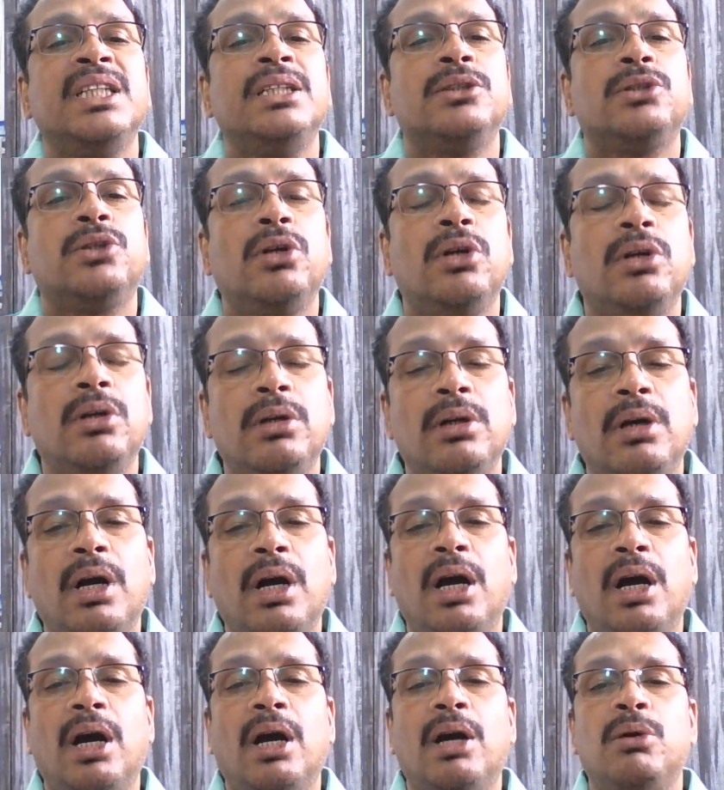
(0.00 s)

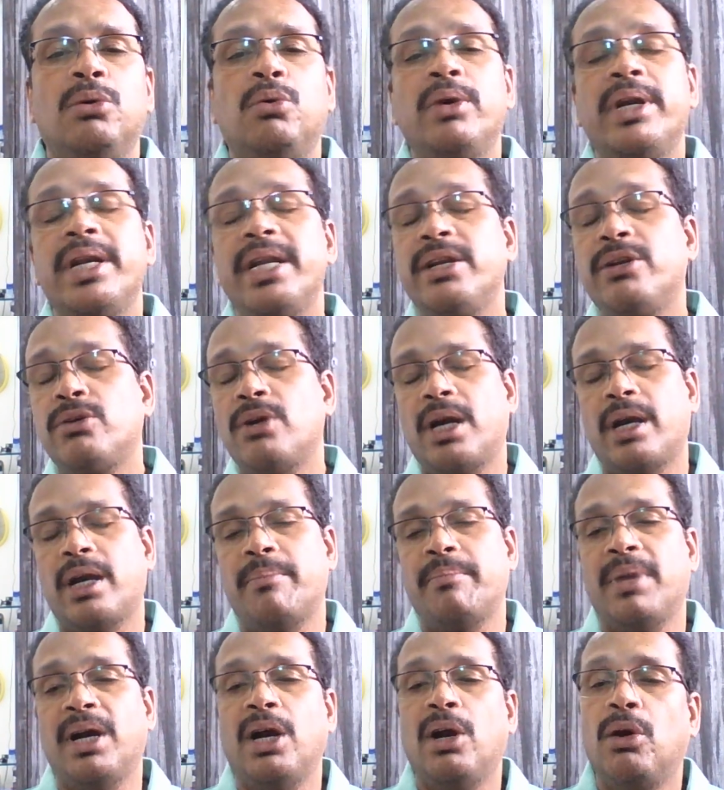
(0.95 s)
So when you talk
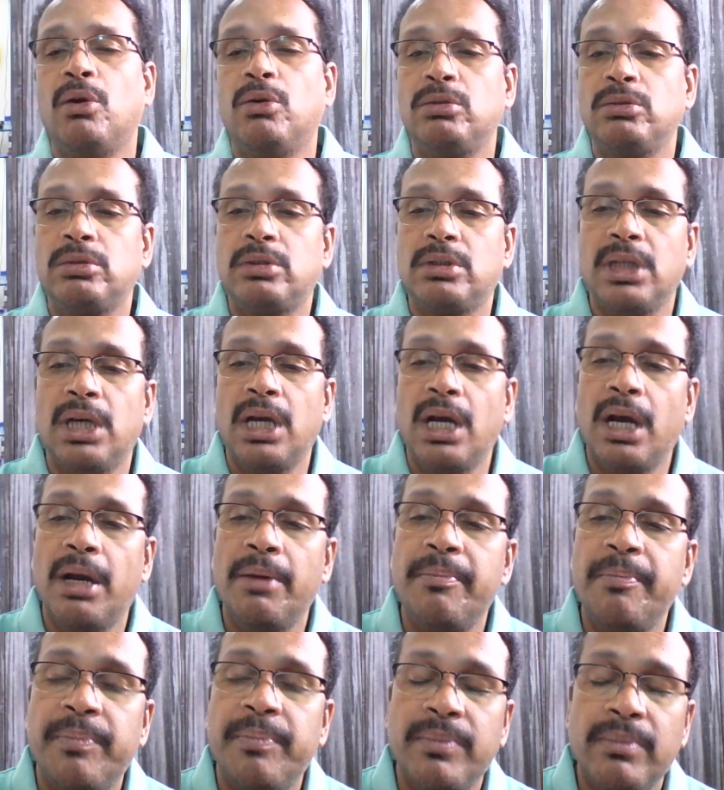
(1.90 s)
about,
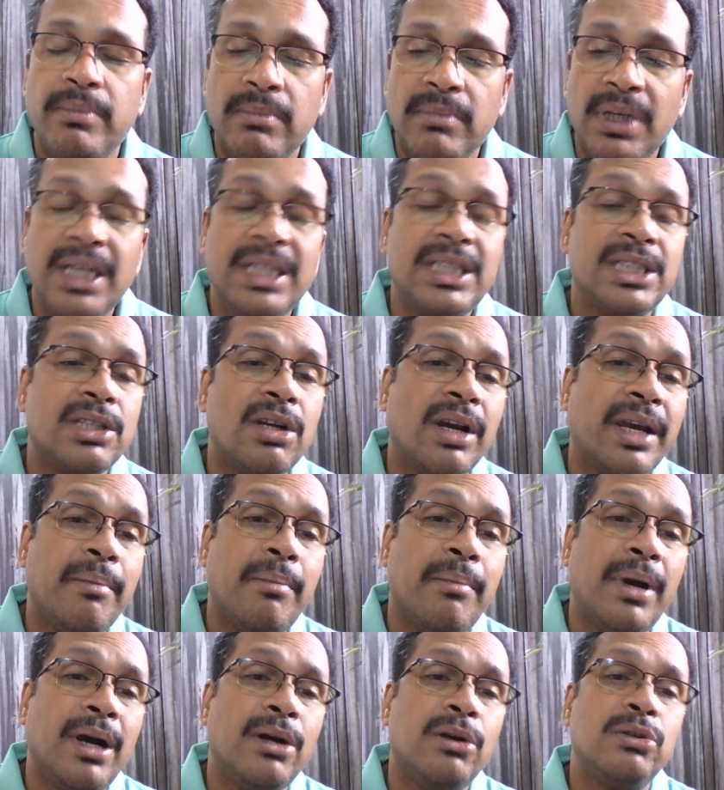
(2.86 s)
let's talk
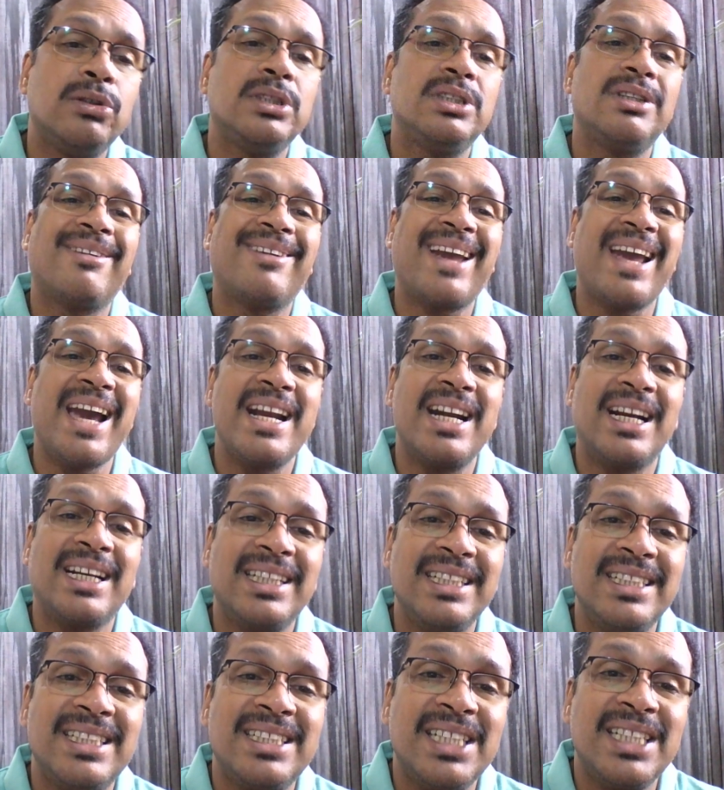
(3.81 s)
about the
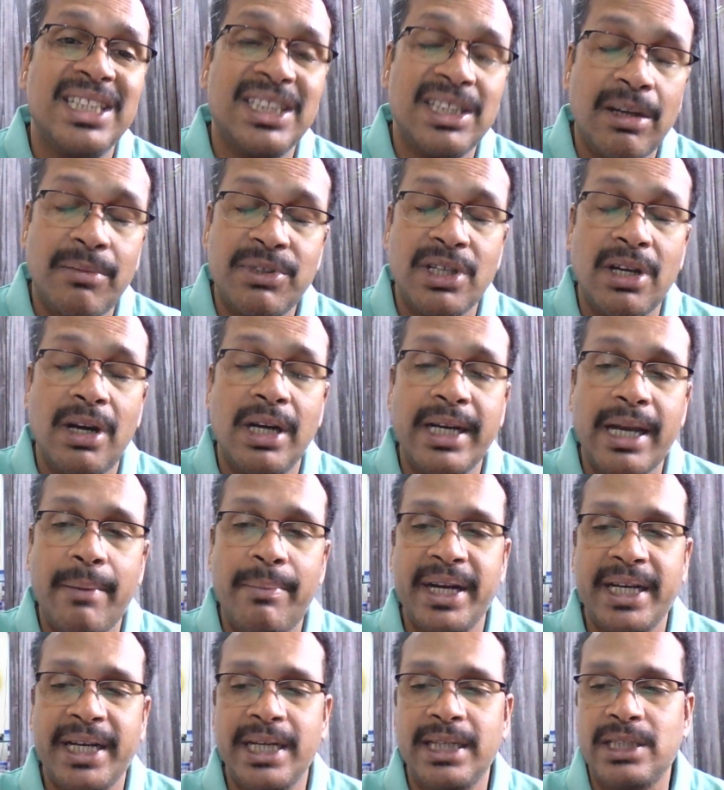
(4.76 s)
characteristics of salt
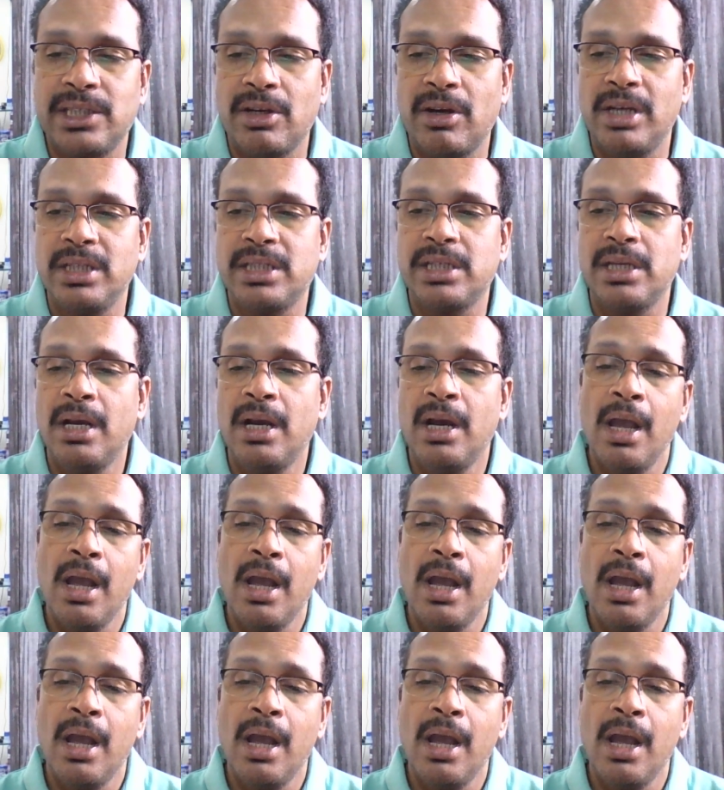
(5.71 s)
affected soils.